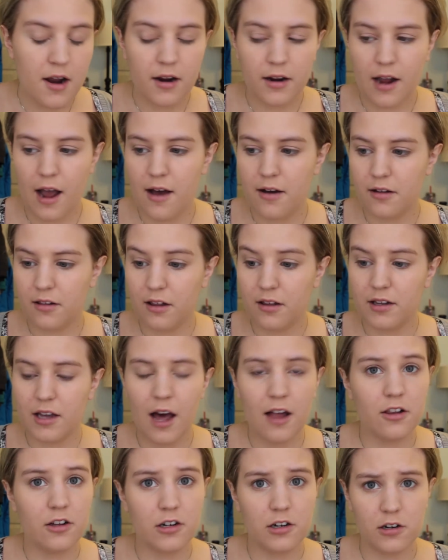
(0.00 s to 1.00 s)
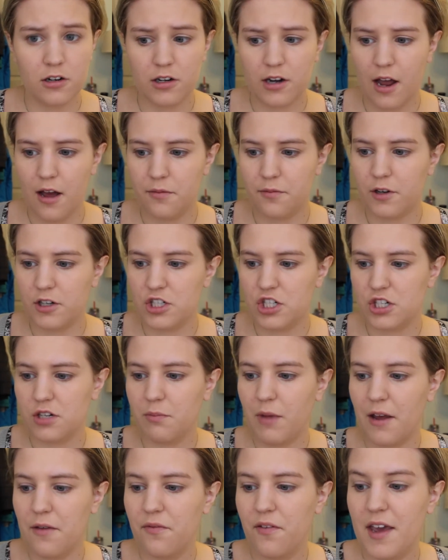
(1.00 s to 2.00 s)
color or coverage to
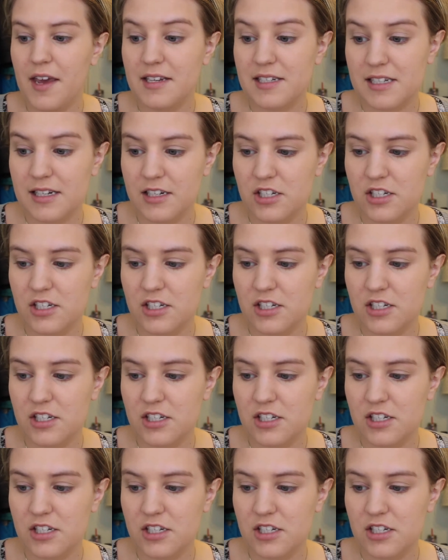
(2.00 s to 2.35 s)
my face.